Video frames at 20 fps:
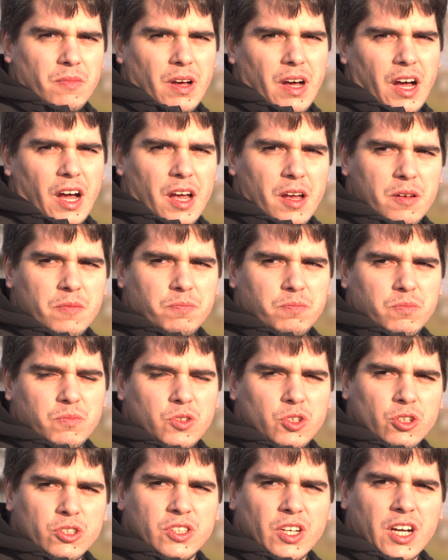I
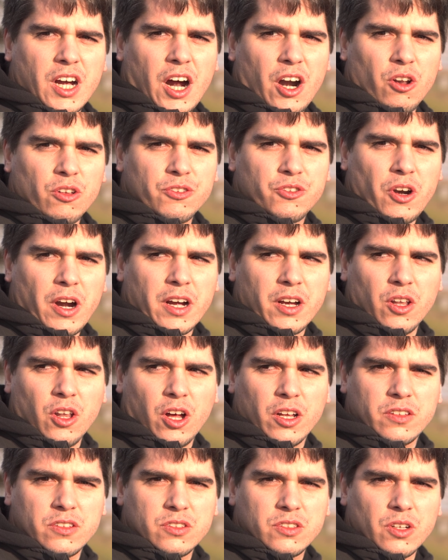use the car on track a
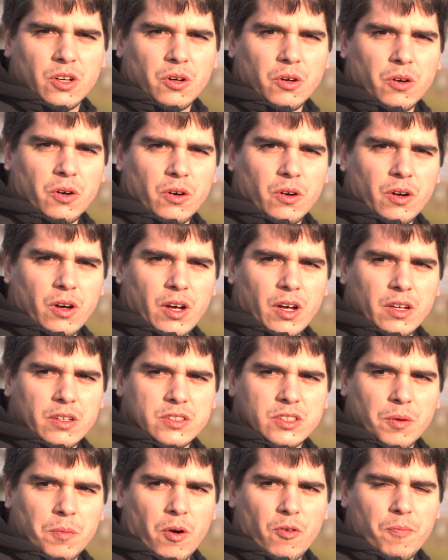lot, so
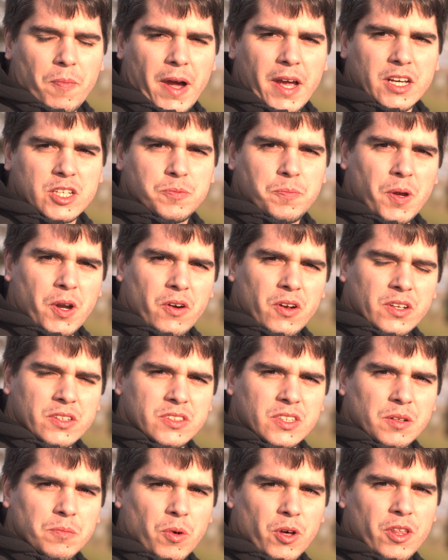some of my
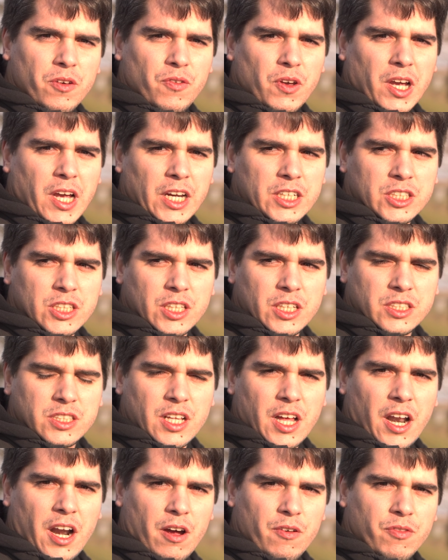experience in modifications
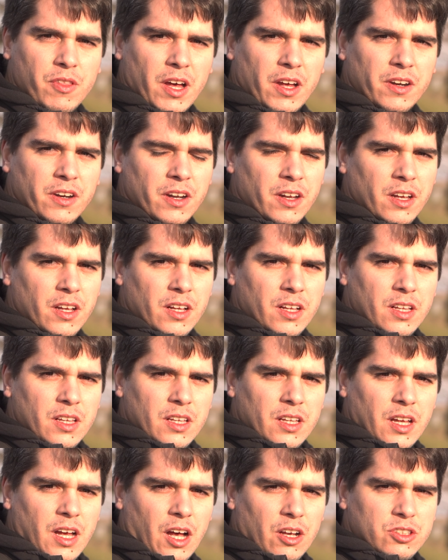that I've done
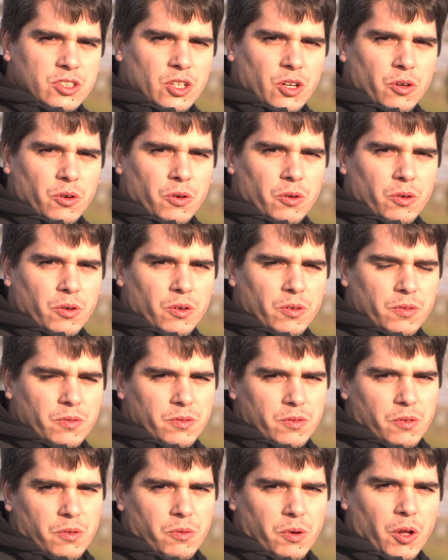also
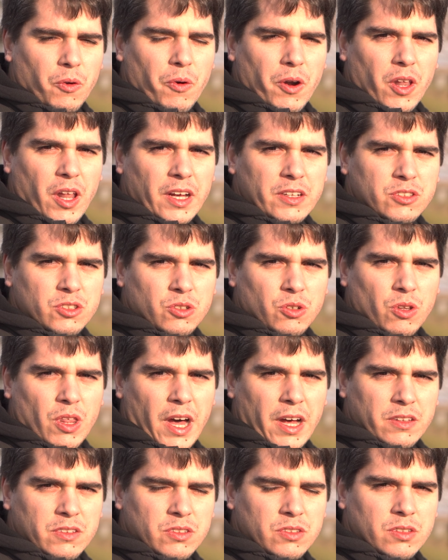will relate to
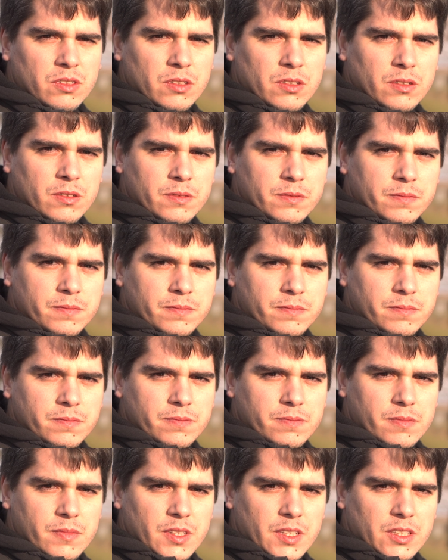that.
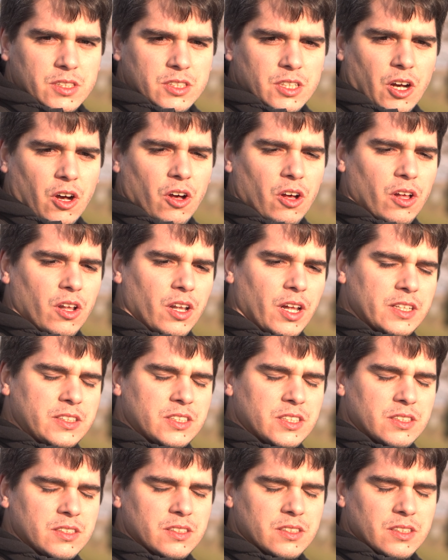So
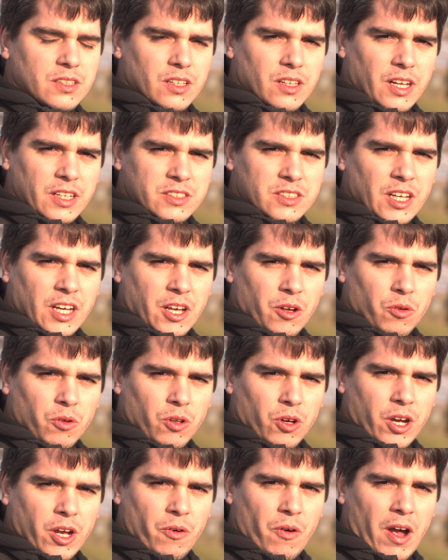let's take a
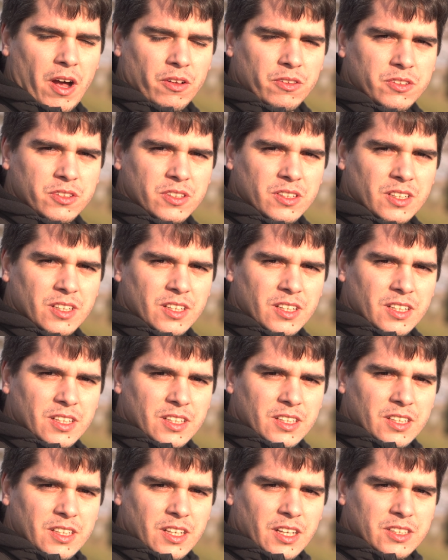look around
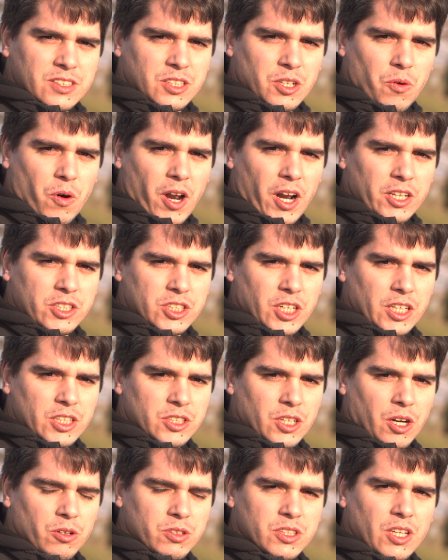and see what I
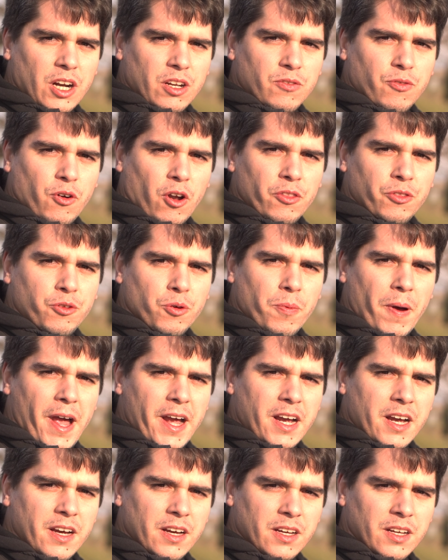changed. I'll start front to back,
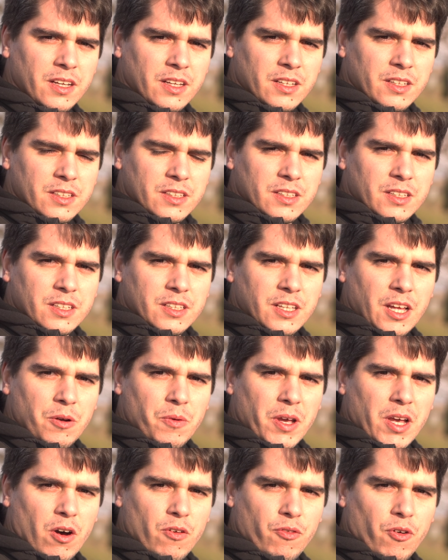then
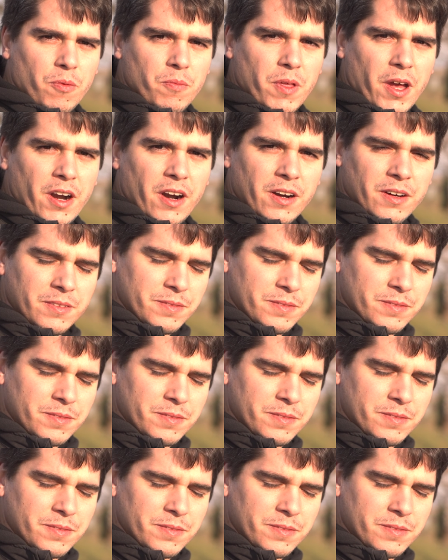we go from there.